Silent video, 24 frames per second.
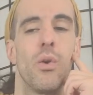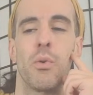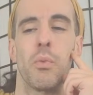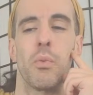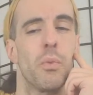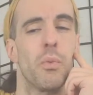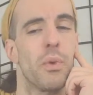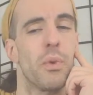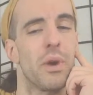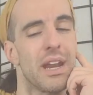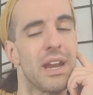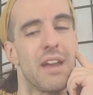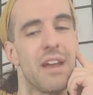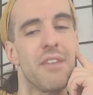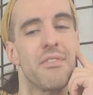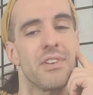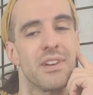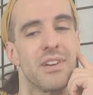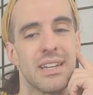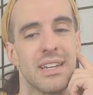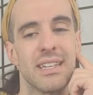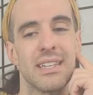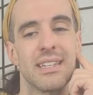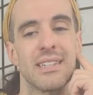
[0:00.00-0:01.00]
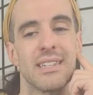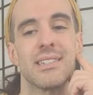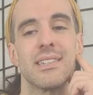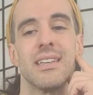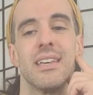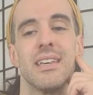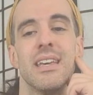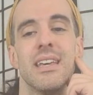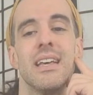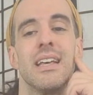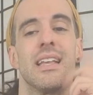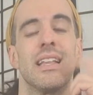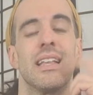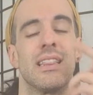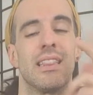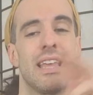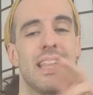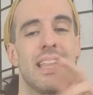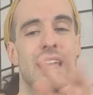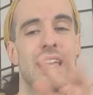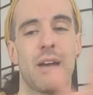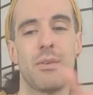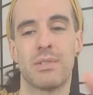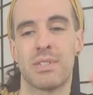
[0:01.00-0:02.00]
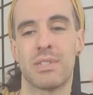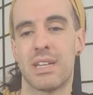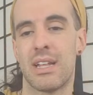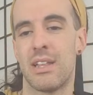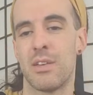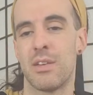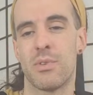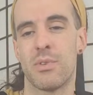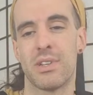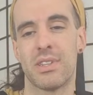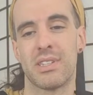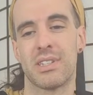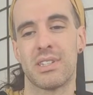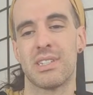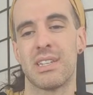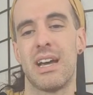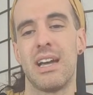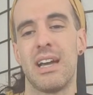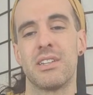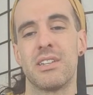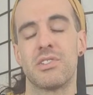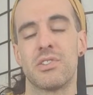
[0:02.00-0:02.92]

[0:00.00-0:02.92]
whatever it is, like I was telling one of the signs